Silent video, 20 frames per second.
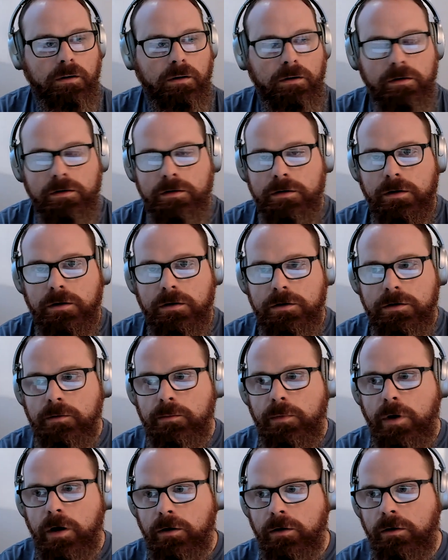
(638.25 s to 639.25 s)
So,
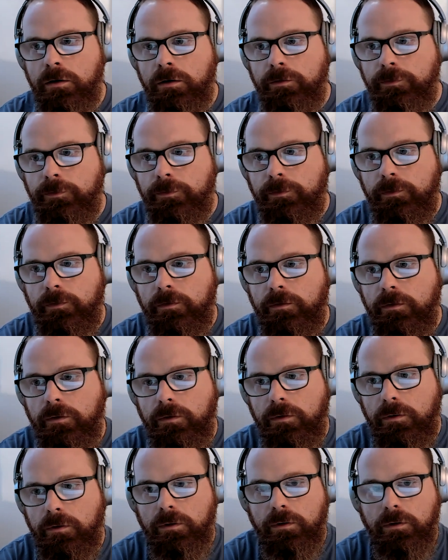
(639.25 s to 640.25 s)
Michael,
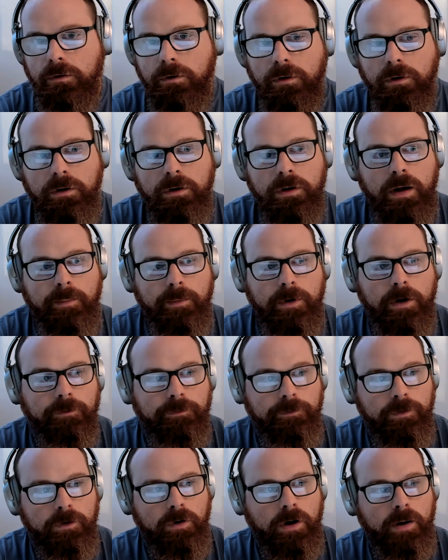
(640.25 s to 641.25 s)
a
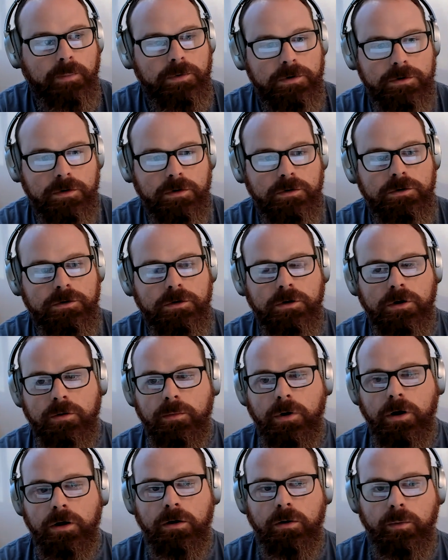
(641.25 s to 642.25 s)
few episodes ago,
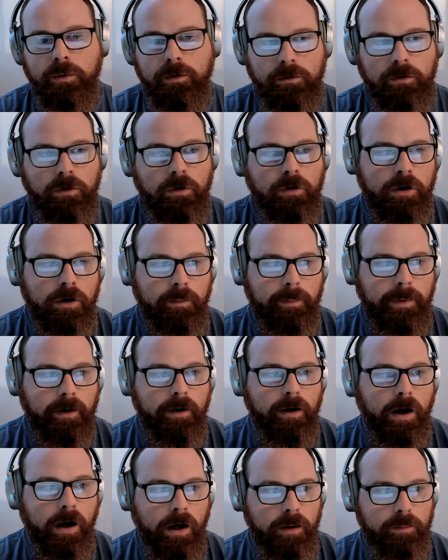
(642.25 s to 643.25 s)
Michael, we were talking about
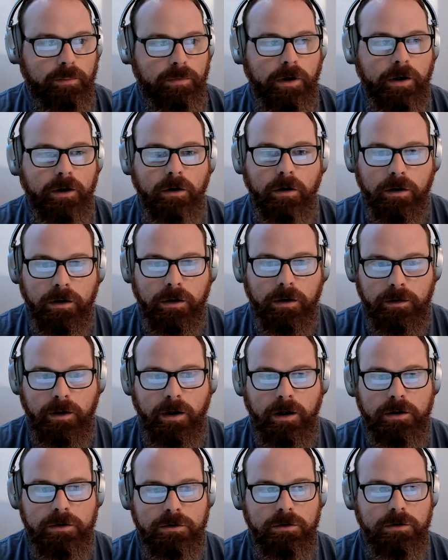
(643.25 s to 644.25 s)
hybrid
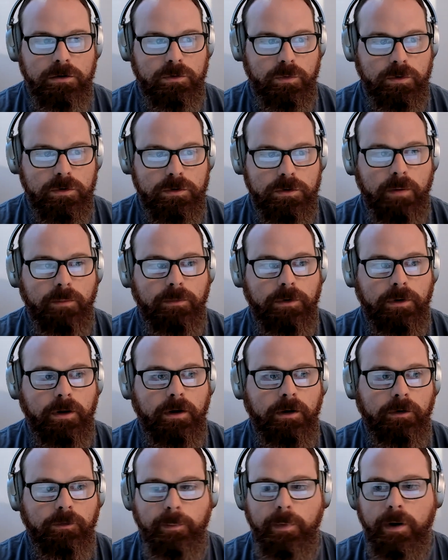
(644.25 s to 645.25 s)
architectures where some
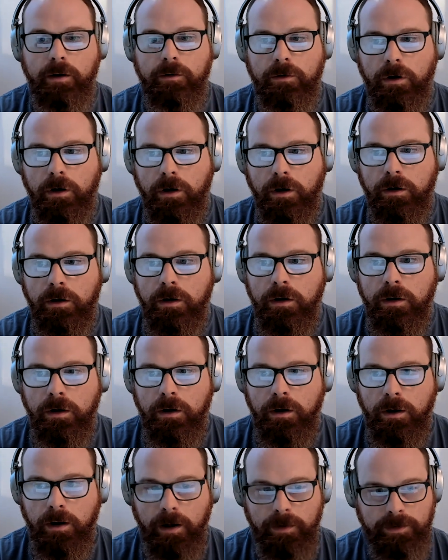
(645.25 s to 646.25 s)
things may run
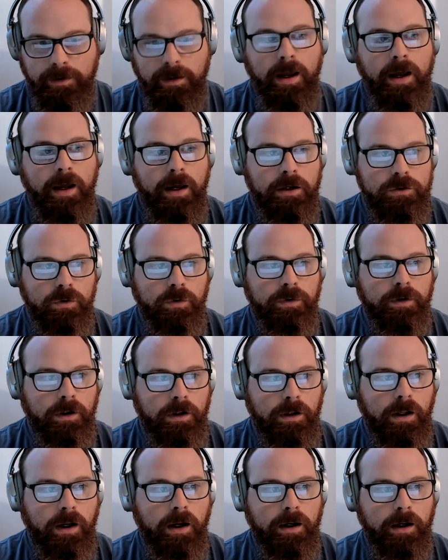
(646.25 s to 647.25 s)
at the edge on the
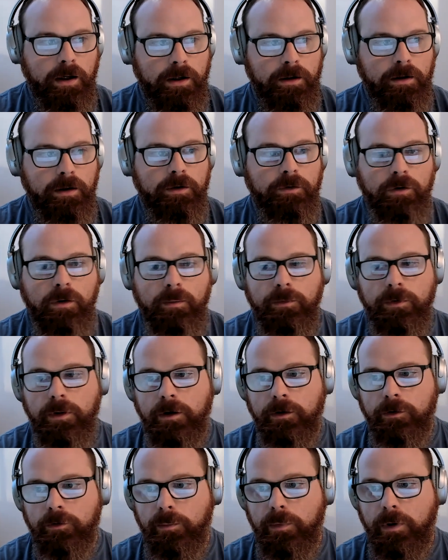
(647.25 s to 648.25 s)
client and some
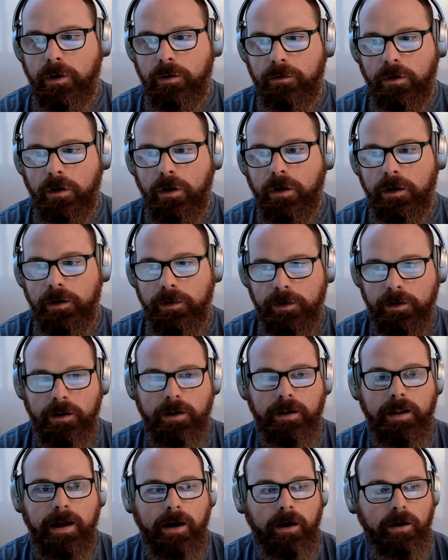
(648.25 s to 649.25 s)
things may run in the
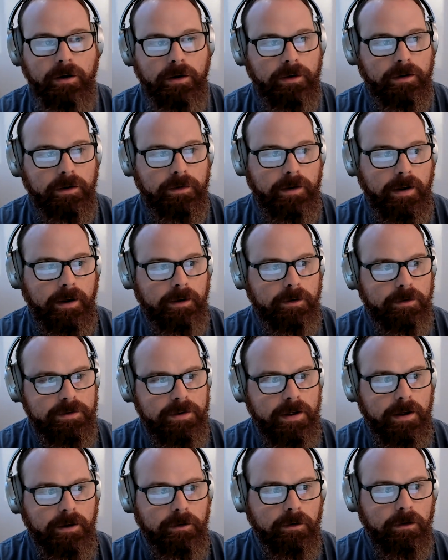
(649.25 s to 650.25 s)
cloud in the data
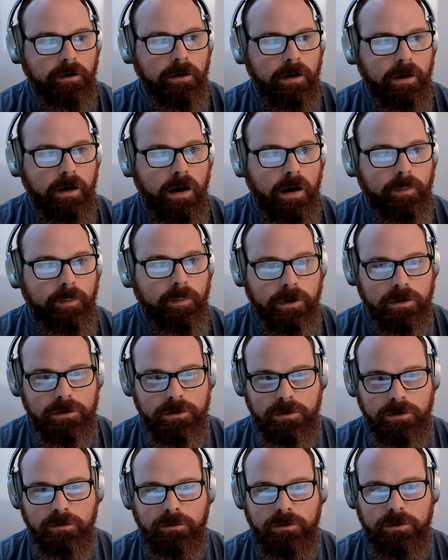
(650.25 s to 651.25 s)
center. Could
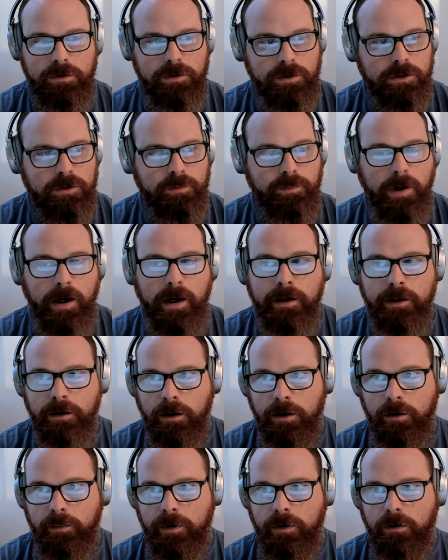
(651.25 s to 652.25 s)
you just expand a little
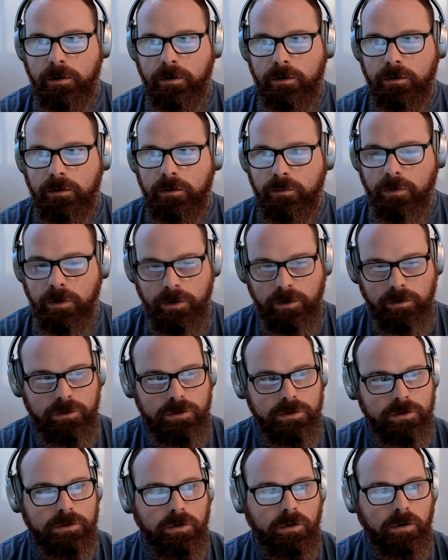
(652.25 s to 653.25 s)
bit on what you're
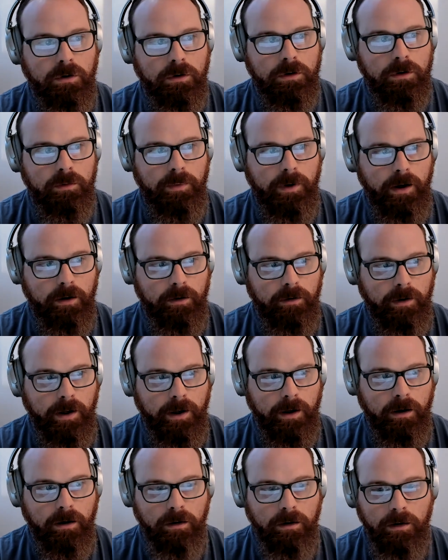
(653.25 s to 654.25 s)
just talking about on
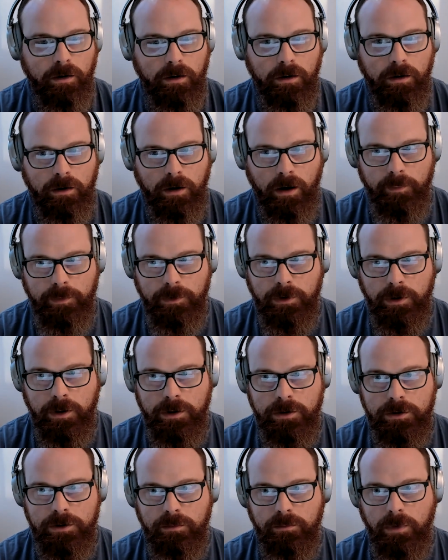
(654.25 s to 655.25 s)
how
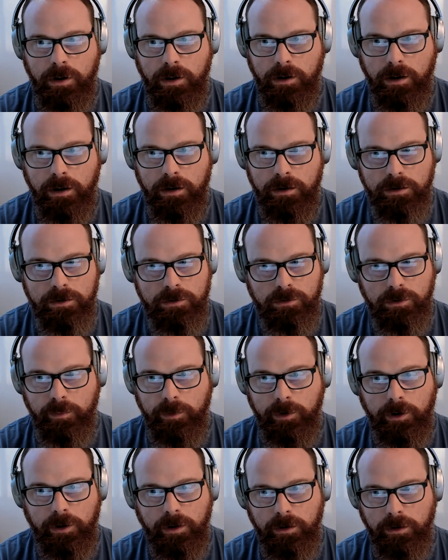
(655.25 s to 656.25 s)
computation may get
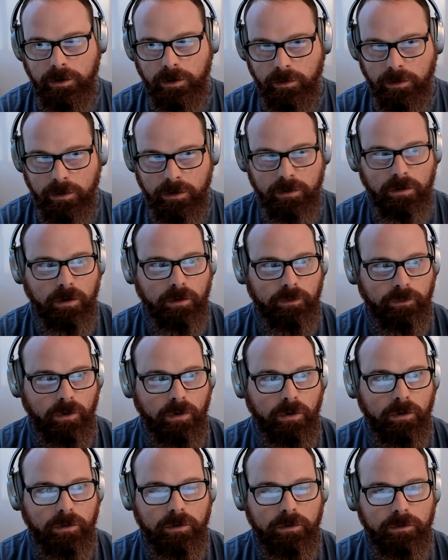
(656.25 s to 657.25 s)
distributed, across all
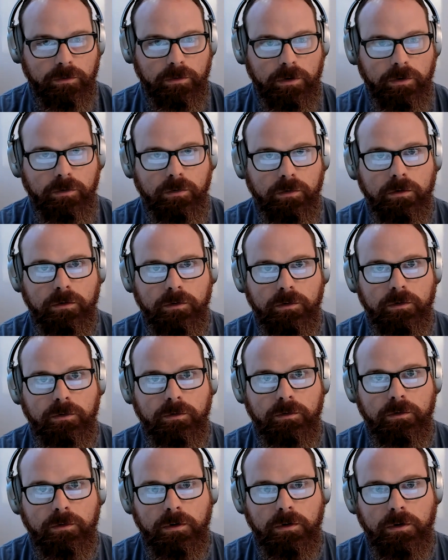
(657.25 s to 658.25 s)
of those
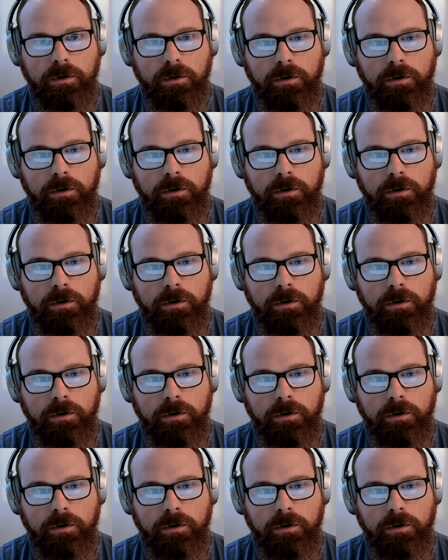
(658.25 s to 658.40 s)
resources?